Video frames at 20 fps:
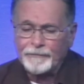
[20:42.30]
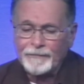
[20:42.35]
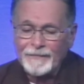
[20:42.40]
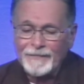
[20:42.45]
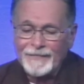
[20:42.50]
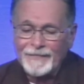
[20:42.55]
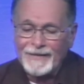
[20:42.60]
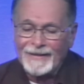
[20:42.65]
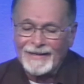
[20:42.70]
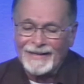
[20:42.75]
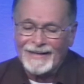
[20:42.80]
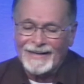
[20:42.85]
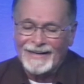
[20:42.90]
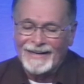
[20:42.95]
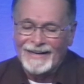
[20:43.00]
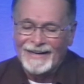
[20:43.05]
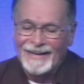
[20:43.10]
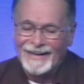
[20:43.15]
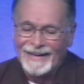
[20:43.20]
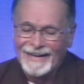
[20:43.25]

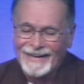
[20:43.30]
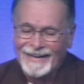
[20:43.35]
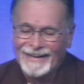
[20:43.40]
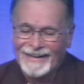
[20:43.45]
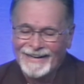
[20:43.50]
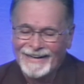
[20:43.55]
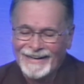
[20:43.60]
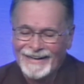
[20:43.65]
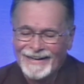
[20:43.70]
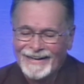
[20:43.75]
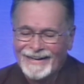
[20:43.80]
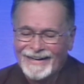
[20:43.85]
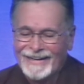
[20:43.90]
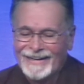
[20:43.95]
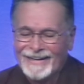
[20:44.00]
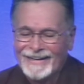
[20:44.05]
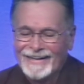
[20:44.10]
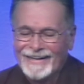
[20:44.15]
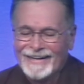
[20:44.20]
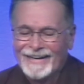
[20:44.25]

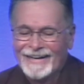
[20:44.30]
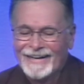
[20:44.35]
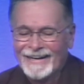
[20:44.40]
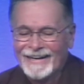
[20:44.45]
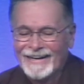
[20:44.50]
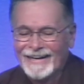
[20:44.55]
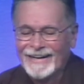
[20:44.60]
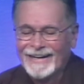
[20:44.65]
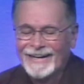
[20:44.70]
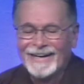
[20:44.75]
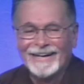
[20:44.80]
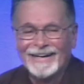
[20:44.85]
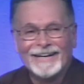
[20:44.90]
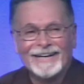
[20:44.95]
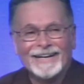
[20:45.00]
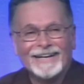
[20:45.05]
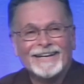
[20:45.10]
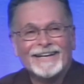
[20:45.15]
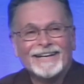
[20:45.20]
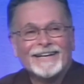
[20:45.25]

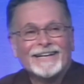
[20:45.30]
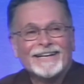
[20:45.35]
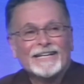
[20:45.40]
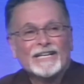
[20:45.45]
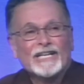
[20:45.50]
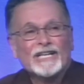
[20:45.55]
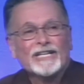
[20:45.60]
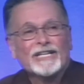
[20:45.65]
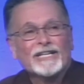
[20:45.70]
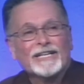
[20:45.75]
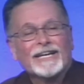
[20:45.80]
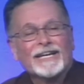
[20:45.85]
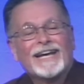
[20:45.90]
[no speech]